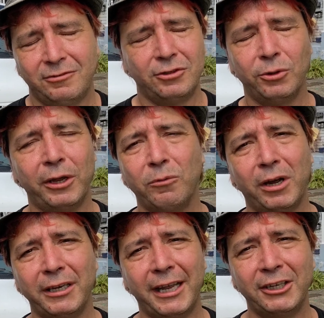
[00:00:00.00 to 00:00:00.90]
doing
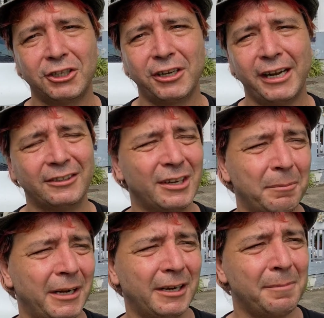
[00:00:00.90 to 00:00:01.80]
what nature is. I
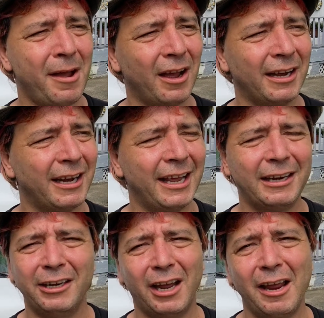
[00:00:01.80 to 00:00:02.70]
mean, come on,
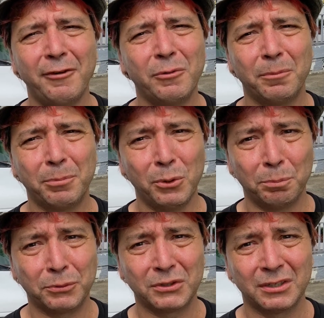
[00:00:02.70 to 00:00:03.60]
everyone
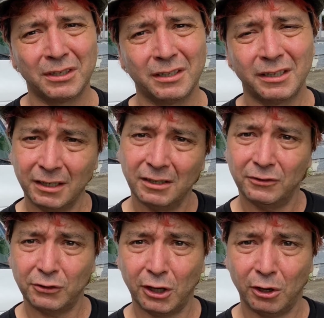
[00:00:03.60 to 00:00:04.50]
poops.
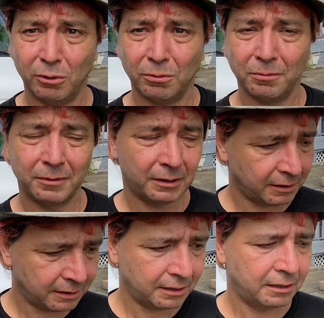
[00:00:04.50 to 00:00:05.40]
So
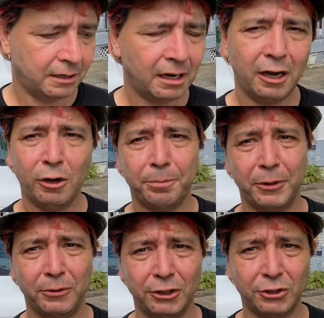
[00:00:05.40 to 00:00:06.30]
I hope
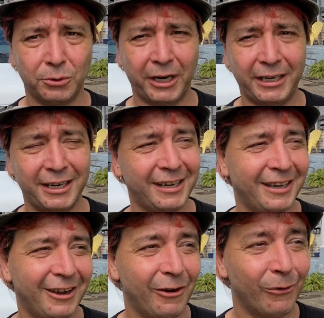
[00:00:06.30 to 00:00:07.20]
you enjoyed
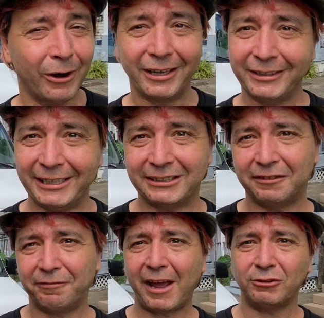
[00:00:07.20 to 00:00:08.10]
or at least
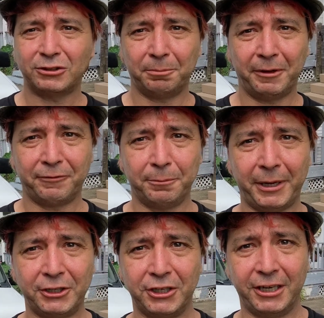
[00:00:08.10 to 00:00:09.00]
found some
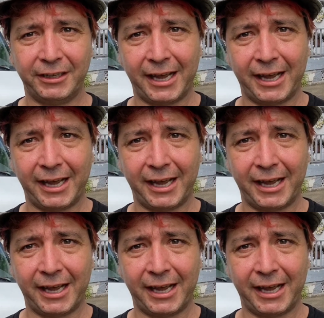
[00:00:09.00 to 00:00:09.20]
information in